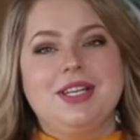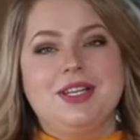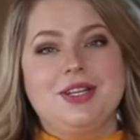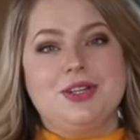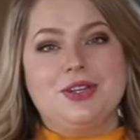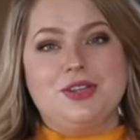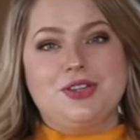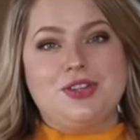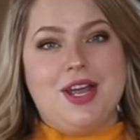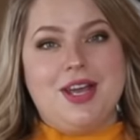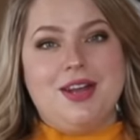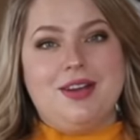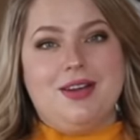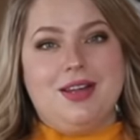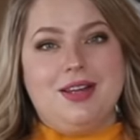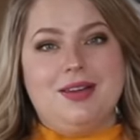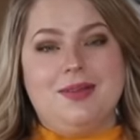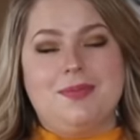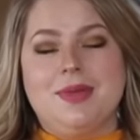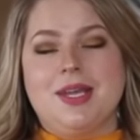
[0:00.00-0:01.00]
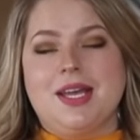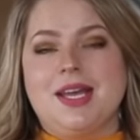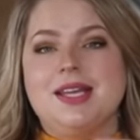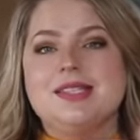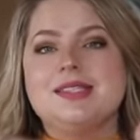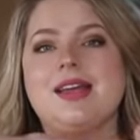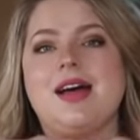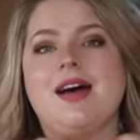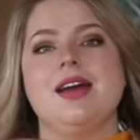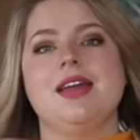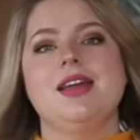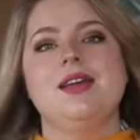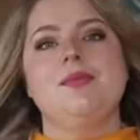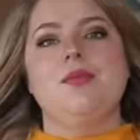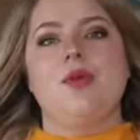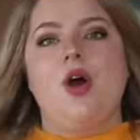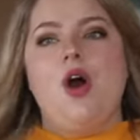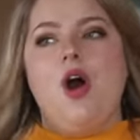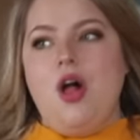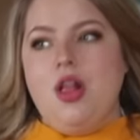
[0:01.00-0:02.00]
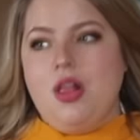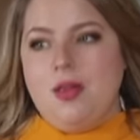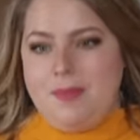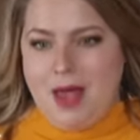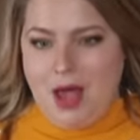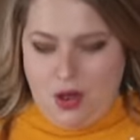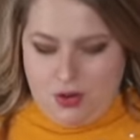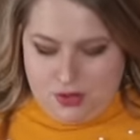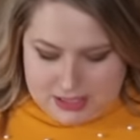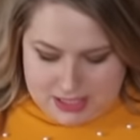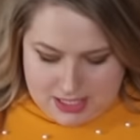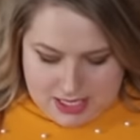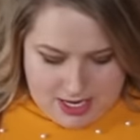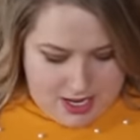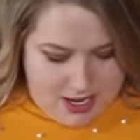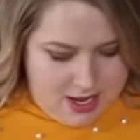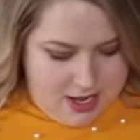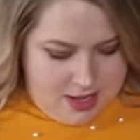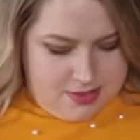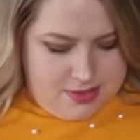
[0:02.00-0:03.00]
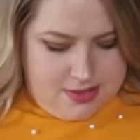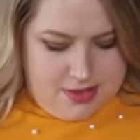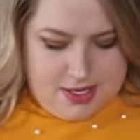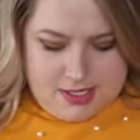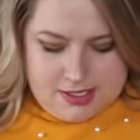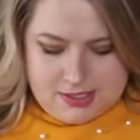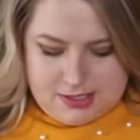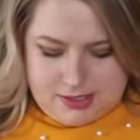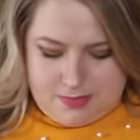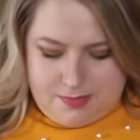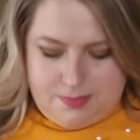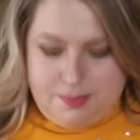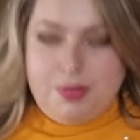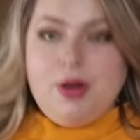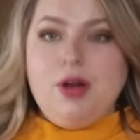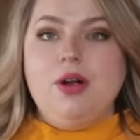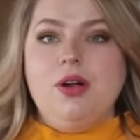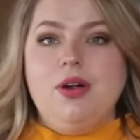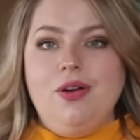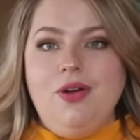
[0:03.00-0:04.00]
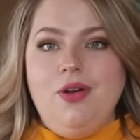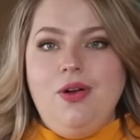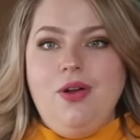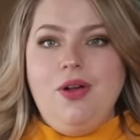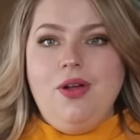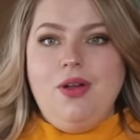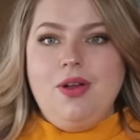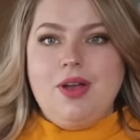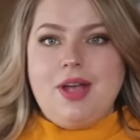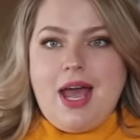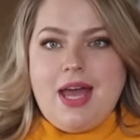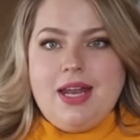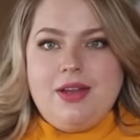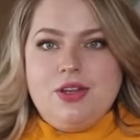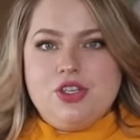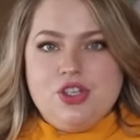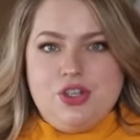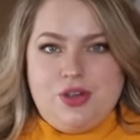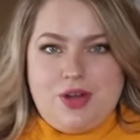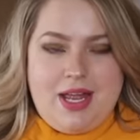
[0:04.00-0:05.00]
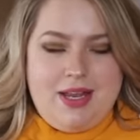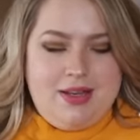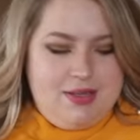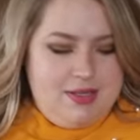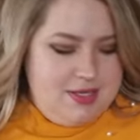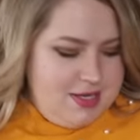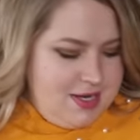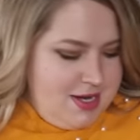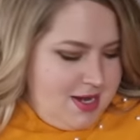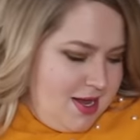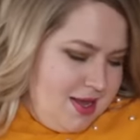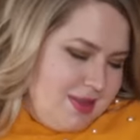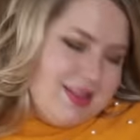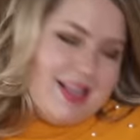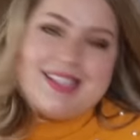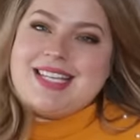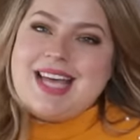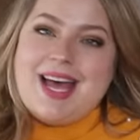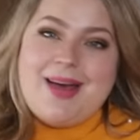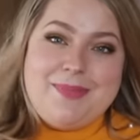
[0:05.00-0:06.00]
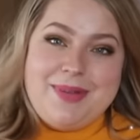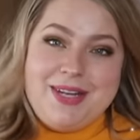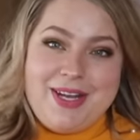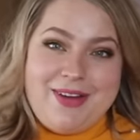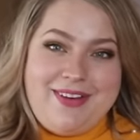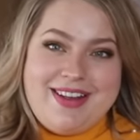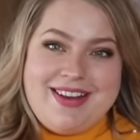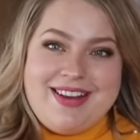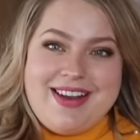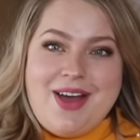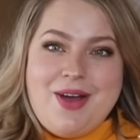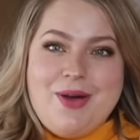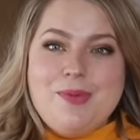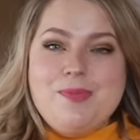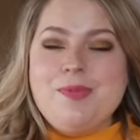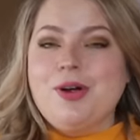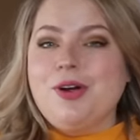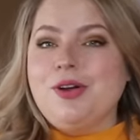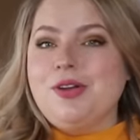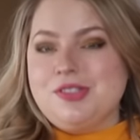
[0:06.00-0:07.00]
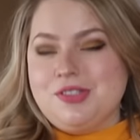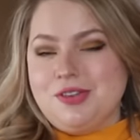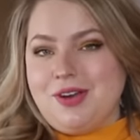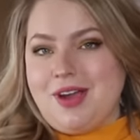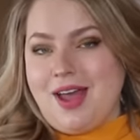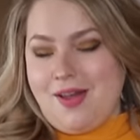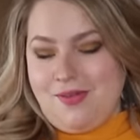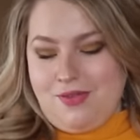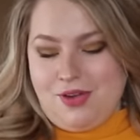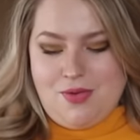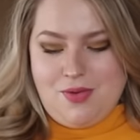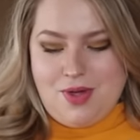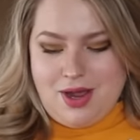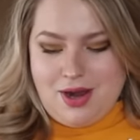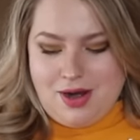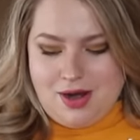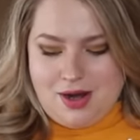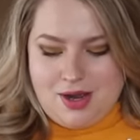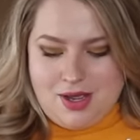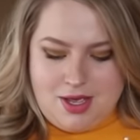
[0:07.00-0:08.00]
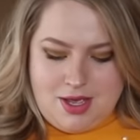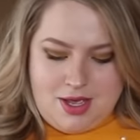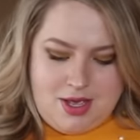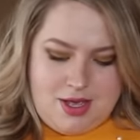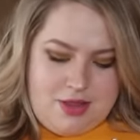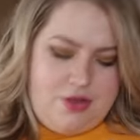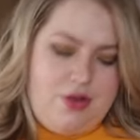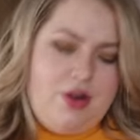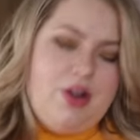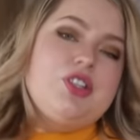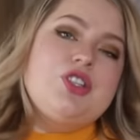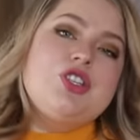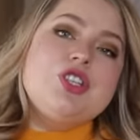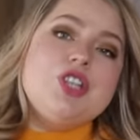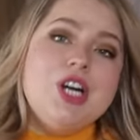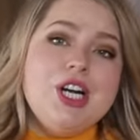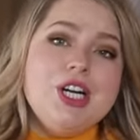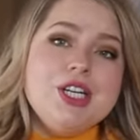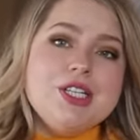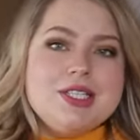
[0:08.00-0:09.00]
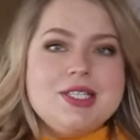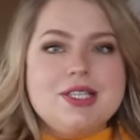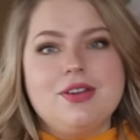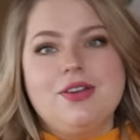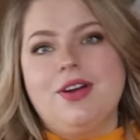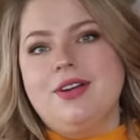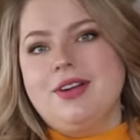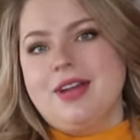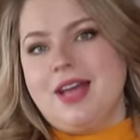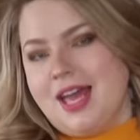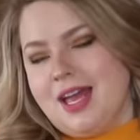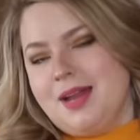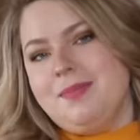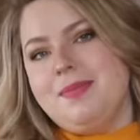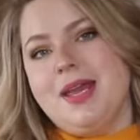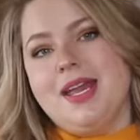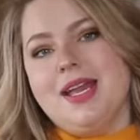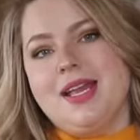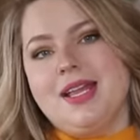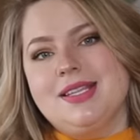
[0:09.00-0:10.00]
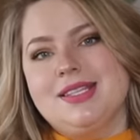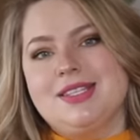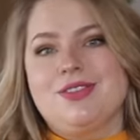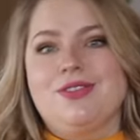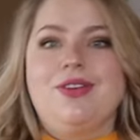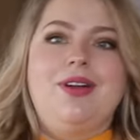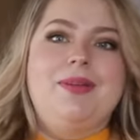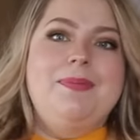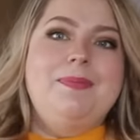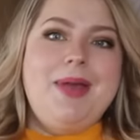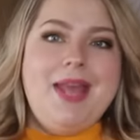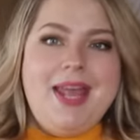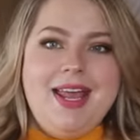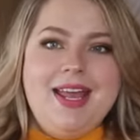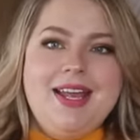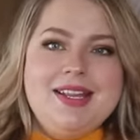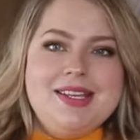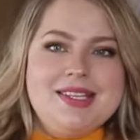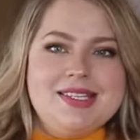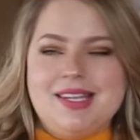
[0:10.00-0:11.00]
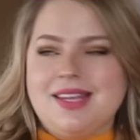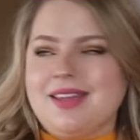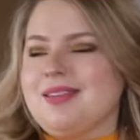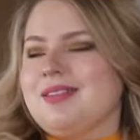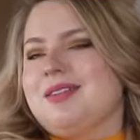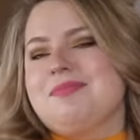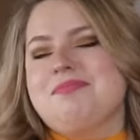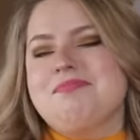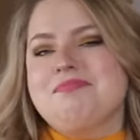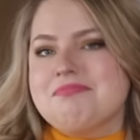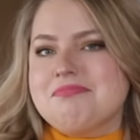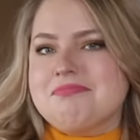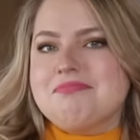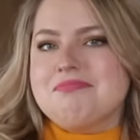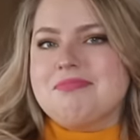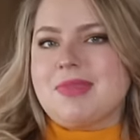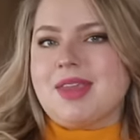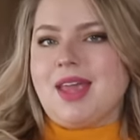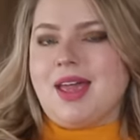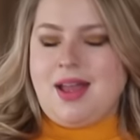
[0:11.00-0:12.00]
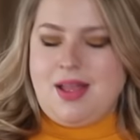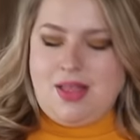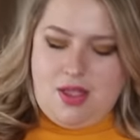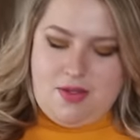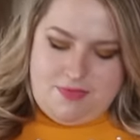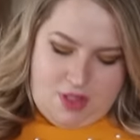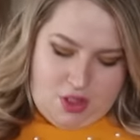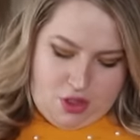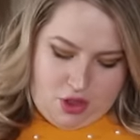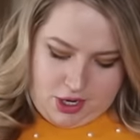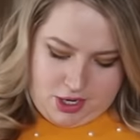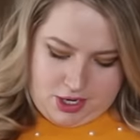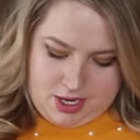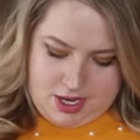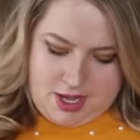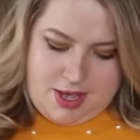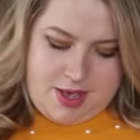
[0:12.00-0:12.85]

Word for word: needed to try it on because I am all about this pearl kind of trend that's happening right now. Pearls are everywhere. They're on shirts, they're on headbands, they're on pants. Like, I love the look.